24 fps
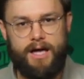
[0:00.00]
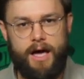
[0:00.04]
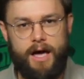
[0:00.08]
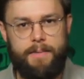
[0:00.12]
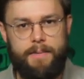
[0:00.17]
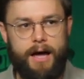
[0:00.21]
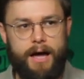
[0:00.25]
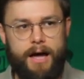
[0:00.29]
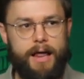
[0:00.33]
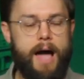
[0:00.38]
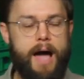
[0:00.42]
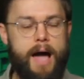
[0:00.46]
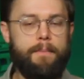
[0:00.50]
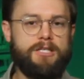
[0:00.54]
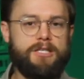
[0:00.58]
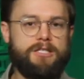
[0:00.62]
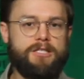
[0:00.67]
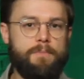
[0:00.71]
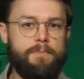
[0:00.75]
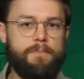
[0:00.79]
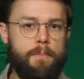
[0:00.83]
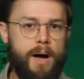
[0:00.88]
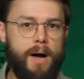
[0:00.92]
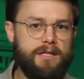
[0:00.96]
about how much
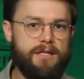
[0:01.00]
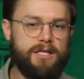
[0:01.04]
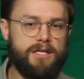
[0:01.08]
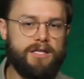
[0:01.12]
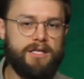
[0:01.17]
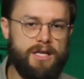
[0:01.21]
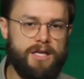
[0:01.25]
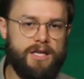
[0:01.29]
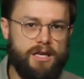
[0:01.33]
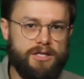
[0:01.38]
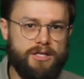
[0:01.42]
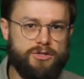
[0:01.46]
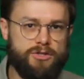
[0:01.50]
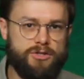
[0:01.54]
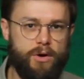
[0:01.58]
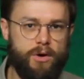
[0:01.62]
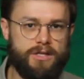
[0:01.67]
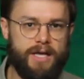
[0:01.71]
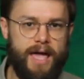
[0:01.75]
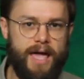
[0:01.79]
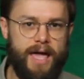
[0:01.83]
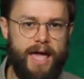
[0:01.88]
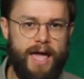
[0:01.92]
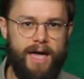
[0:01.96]
money the state is going
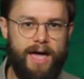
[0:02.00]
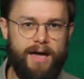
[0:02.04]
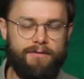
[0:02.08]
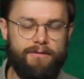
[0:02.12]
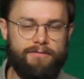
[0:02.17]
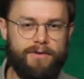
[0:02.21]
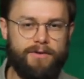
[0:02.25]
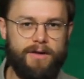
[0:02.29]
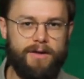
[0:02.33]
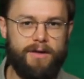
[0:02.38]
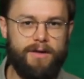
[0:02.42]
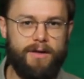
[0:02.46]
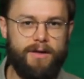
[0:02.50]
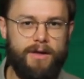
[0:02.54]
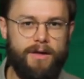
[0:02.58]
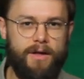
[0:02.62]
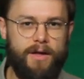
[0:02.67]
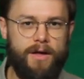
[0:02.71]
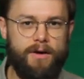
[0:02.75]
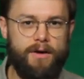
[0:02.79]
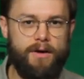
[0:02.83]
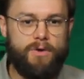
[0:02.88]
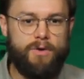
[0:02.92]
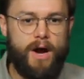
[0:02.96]
to have,
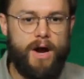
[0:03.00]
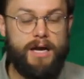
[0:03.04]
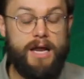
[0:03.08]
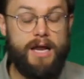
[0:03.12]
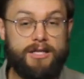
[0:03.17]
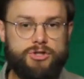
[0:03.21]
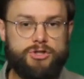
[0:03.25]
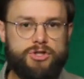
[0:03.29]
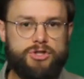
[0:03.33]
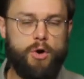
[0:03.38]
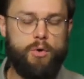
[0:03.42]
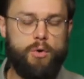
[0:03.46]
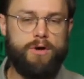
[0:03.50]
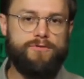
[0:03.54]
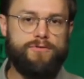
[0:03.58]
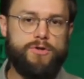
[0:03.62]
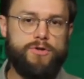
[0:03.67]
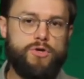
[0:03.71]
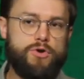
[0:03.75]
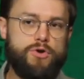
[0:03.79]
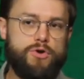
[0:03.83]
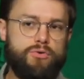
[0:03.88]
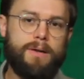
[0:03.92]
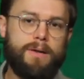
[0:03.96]
right? And so if
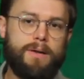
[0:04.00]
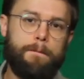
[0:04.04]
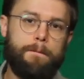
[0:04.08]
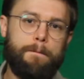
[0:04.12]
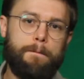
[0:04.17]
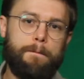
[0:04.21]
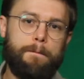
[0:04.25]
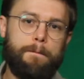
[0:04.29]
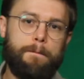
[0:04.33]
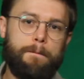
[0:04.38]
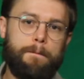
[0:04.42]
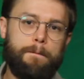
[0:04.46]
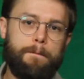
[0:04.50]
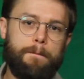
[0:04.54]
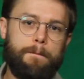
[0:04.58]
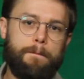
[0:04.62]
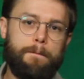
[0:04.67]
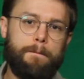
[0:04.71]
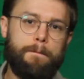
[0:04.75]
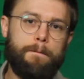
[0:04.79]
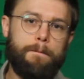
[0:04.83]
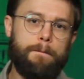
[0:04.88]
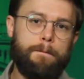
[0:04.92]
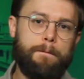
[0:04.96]
you can bump that
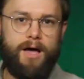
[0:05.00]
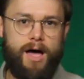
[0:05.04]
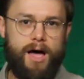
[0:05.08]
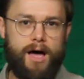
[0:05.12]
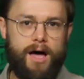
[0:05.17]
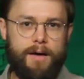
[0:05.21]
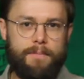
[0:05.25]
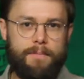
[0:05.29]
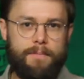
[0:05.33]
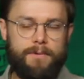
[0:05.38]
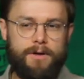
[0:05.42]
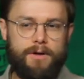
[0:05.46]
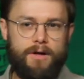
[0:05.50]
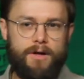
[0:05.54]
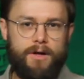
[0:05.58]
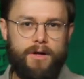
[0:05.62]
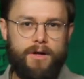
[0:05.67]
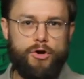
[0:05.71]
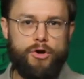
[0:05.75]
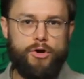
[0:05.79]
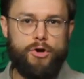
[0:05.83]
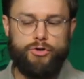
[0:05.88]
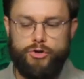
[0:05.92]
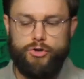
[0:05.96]
guess up,
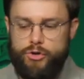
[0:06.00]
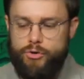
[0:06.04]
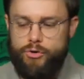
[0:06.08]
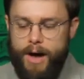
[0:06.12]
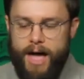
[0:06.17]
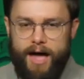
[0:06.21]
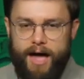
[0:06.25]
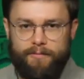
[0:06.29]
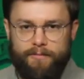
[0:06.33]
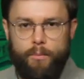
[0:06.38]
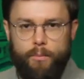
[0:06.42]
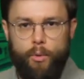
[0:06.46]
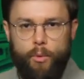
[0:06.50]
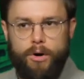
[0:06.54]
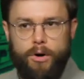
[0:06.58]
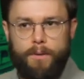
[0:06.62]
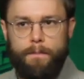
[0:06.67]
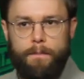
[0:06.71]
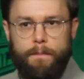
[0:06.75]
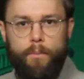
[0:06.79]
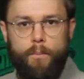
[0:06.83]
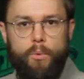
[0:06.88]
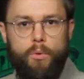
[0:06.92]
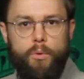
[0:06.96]
you have
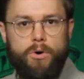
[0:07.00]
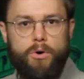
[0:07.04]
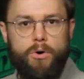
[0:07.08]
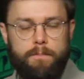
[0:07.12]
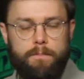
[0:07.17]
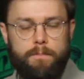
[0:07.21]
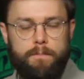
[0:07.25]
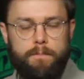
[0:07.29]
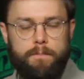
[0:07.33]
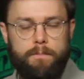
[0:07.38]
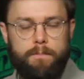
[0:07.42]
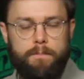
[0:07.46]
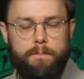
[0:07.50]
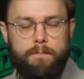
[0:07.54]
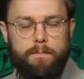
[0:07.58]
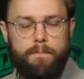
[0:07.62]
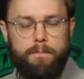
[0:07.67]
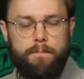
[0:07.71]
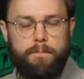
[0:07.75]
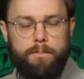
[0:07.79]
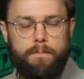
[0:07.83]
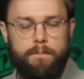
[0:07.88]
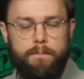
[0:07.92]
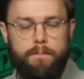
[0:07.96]
more, more
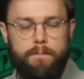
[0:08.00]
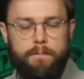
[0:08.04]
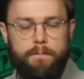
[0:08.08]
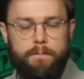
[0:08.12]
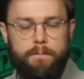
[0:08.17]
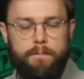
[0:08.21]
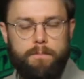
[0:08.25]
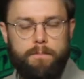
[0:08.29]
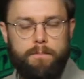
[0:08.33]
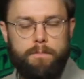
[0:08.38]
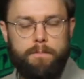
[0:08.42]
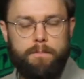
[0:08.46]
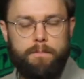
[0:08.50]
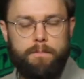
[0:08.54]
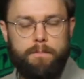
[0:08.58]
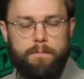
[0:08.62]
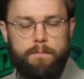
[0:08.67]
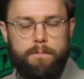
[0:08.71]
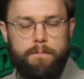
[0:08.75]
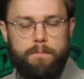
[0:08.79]
promises to spread around. So